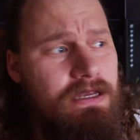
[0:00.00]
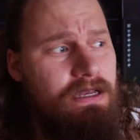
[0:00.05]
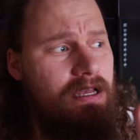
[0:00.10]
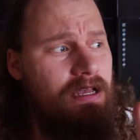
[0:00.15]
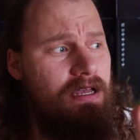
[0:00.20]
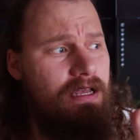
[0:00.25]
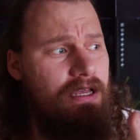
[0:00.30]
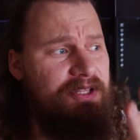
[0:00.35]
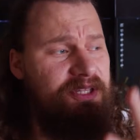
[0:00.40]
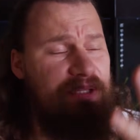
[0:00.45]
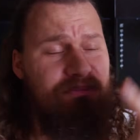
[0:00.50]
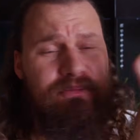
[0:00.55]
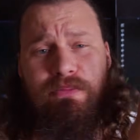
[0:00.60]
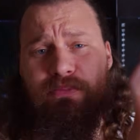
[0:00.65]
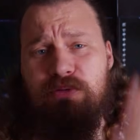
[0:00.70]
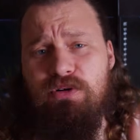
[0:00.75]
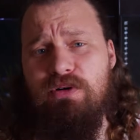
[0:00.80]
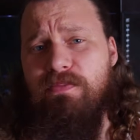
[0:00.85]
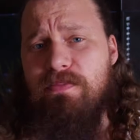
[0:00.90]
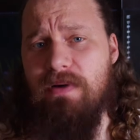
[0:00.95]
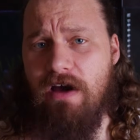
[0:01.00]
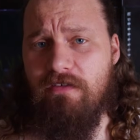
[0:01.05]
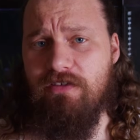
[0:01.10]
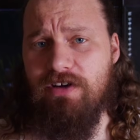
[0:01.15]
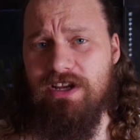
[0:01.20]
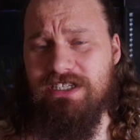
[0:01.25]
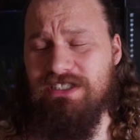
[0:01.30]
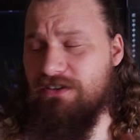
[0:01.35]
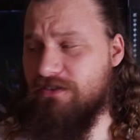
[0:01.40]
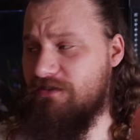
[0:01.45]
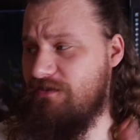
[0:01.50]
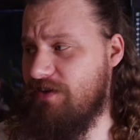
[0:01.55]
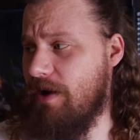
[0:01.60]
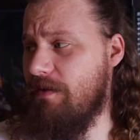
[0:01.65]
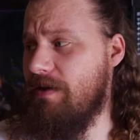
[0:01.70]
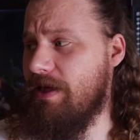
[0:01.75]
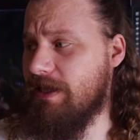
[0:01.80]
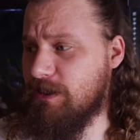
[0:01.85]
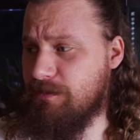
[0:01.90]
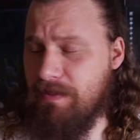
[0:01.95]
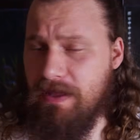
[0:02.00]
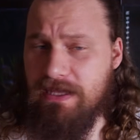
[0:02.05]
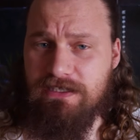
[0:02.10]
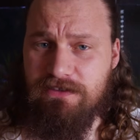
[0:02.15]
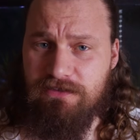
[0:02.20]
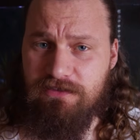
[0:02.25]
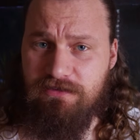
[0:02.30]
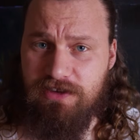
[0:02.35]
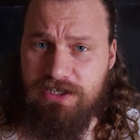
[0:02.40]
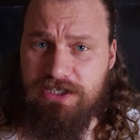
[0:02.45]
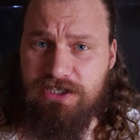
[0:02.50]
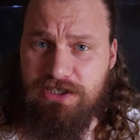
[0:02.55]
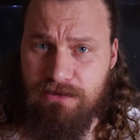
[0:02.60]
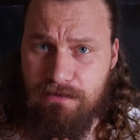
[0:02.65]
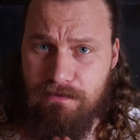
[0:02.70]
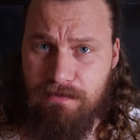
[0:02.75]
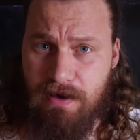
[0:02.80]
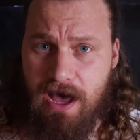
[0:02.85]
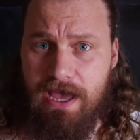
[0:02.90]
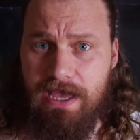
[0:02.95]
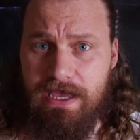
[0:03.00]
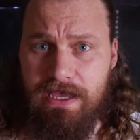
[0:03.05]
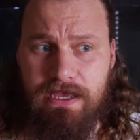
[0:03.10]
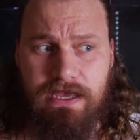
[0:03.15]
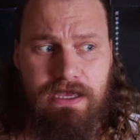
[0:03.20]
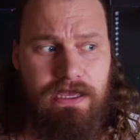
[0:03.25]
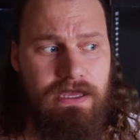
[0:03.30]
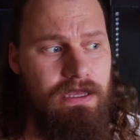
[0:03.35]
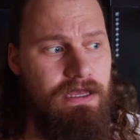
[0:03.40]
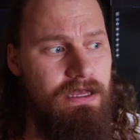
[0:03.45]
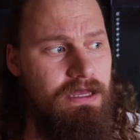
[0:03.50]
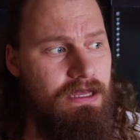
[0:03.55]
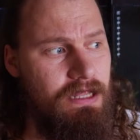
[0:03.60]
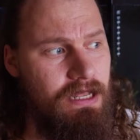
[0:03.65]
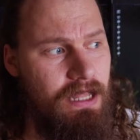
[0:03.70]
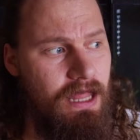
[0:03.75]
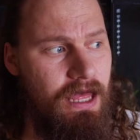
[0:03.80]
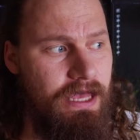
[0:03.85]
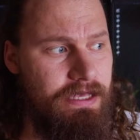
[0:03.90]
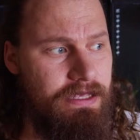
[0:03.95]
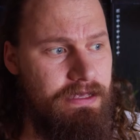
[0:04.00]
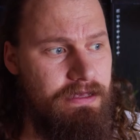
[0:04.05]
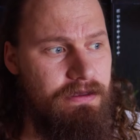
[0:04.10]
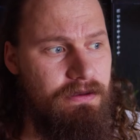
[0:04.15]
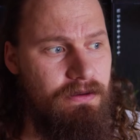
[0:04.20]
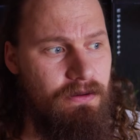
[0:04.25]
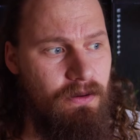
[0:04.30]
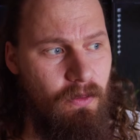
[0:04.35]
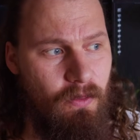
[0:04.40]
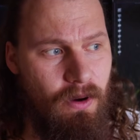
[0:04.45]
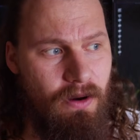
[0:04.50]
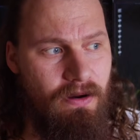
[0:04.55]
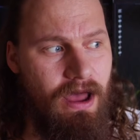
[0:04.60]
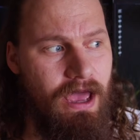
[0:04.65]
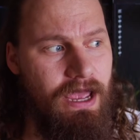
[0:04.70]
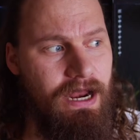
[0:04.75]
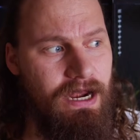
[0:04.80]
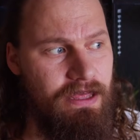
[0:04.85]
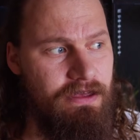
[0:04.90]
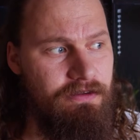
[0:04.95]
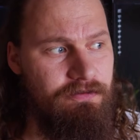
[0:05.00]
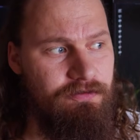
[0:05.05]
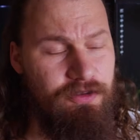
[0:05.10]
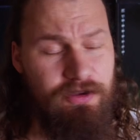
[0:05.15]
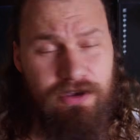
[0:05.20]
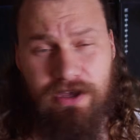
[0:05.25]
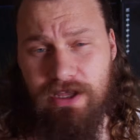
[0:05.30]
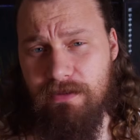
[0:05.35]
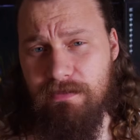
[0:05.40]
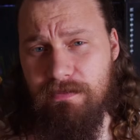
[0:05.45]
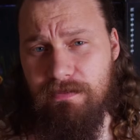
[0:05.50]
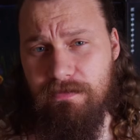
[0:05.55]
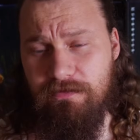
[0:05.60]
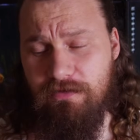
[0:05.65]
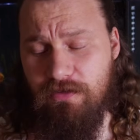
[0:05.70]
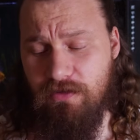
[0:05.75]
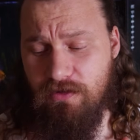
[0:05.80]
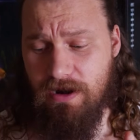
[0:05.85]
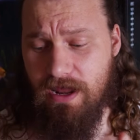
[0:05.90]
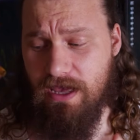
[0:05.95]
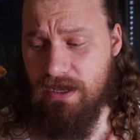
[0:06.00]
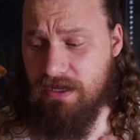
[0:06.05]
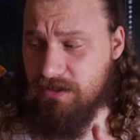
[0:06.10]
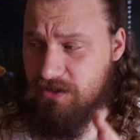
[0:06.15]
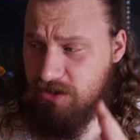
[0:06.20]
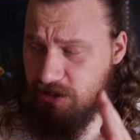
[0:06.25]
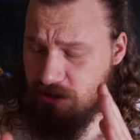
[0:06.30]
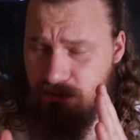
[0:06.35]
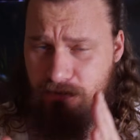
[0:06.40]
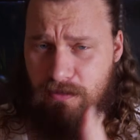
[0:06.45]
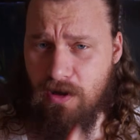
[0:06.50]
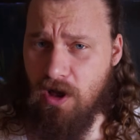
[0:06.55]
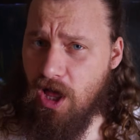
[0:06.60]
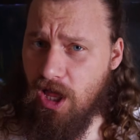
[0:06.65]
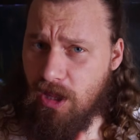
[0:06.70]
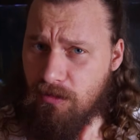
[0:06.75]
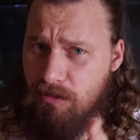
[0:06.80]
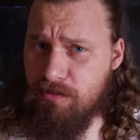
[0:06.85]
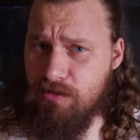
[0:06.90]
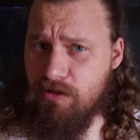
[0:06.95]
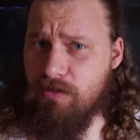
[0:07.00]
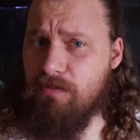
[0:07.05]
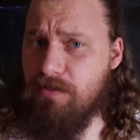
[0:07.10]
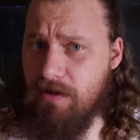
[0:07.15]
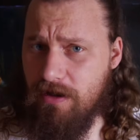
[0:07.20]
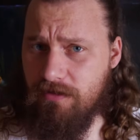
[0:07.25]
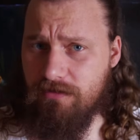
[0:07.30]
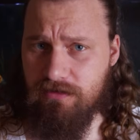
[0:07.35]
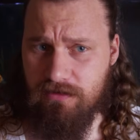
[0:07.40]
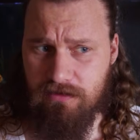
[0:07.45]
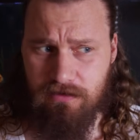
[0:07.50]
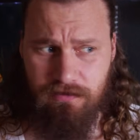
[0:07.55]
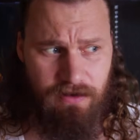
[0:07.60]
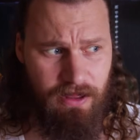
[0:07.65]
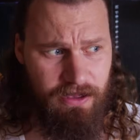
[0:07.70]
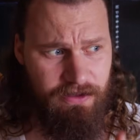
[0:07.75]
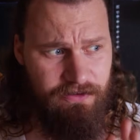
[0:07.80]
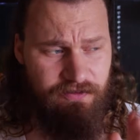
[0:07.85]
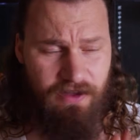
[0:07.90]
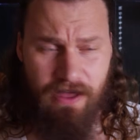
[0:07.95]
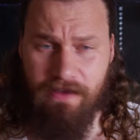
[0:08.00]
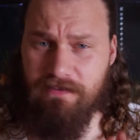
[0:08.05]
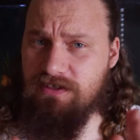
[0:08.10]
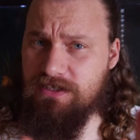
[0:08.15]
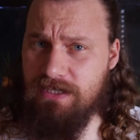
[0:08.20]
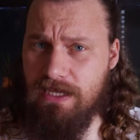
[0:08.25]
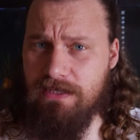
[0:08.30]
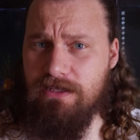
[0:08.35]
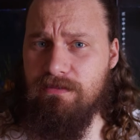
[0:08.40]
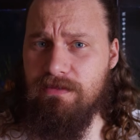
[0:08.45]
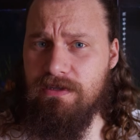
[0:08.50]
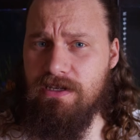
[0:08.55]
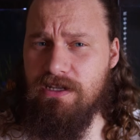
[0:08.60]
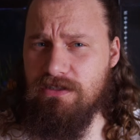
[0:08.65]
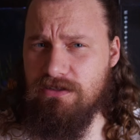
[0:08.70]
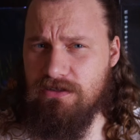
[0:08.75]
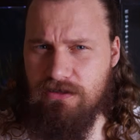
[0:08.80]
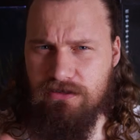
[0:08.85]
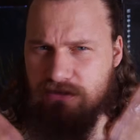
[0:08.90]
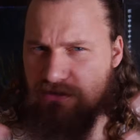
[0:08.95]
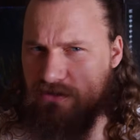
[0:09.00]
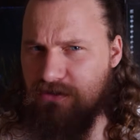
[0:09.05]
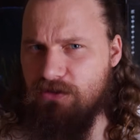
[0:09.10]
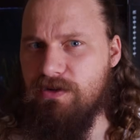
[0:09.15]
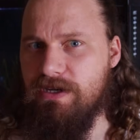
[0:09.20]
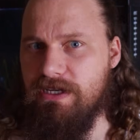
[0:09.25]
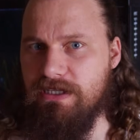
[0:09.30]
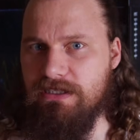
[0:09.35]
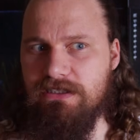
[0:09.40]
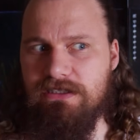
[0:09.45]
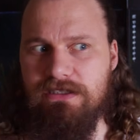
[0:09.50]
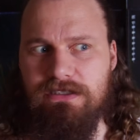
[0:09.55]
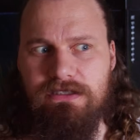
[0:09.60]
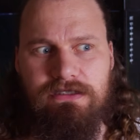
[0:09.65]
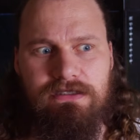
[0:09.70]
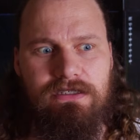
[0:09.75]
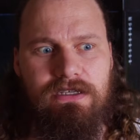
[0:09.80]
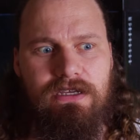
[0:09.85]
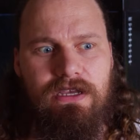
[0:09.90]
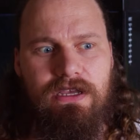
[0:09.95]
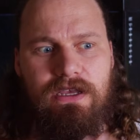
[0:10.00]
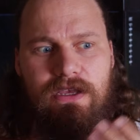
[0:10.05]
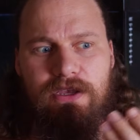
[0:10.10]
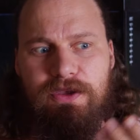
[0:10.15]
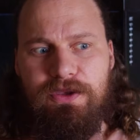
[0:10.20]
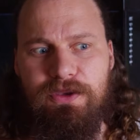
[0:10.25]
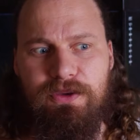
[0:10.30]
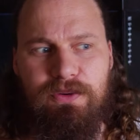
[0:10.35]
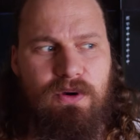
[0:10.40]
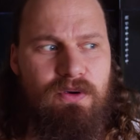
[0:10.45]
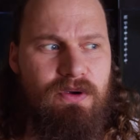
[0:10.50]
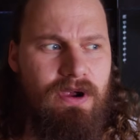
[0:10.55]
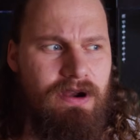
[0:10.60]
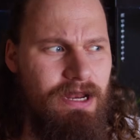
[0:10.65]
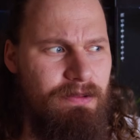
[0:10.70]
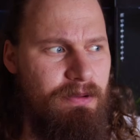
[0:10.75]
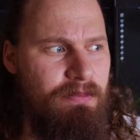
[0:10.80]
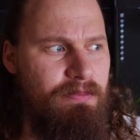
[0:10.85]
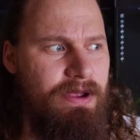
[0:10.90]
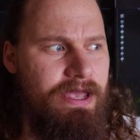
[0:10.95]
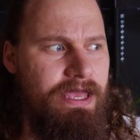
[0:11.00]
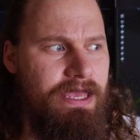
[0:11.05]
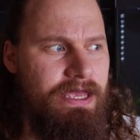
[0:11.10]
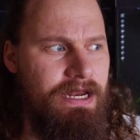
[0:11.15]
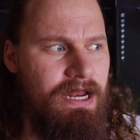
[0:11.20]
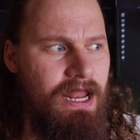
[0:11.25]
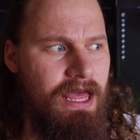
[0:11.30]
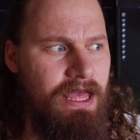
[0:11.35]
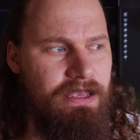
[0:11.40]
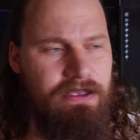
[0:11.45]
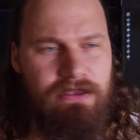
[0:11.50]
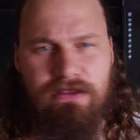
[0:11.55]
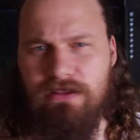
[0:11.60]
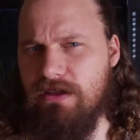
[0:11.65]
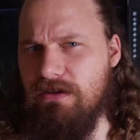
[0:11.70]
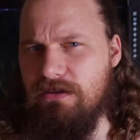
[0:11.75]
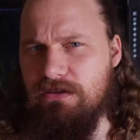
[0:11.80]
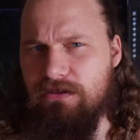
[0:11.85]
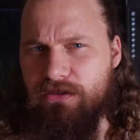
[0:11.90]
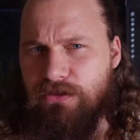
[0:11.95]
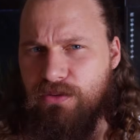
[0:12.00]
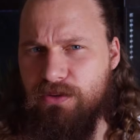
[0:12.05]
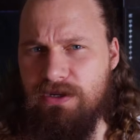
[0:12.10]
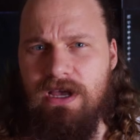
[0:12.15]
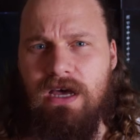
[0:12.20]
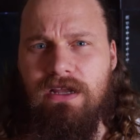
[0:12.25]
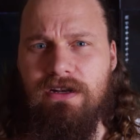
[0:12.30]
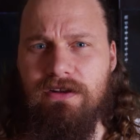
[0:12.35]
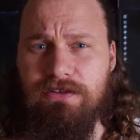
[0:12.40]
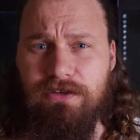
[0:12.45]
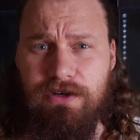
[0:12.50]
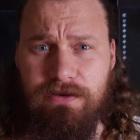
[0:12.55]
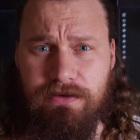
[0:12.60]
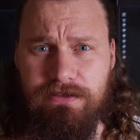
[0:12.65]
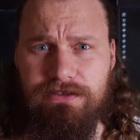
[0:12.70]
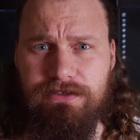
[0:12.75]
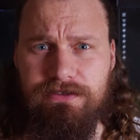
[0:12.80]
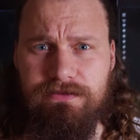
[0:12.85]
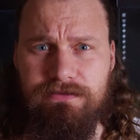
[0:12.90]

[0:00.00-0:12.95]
the Maboo puffer is a very expensive fish to buy. Like where I live, you're gonna, for like a small Maboo puffer of like 5 centimeters or 2 inches, you will quickly be paying like 300 euros.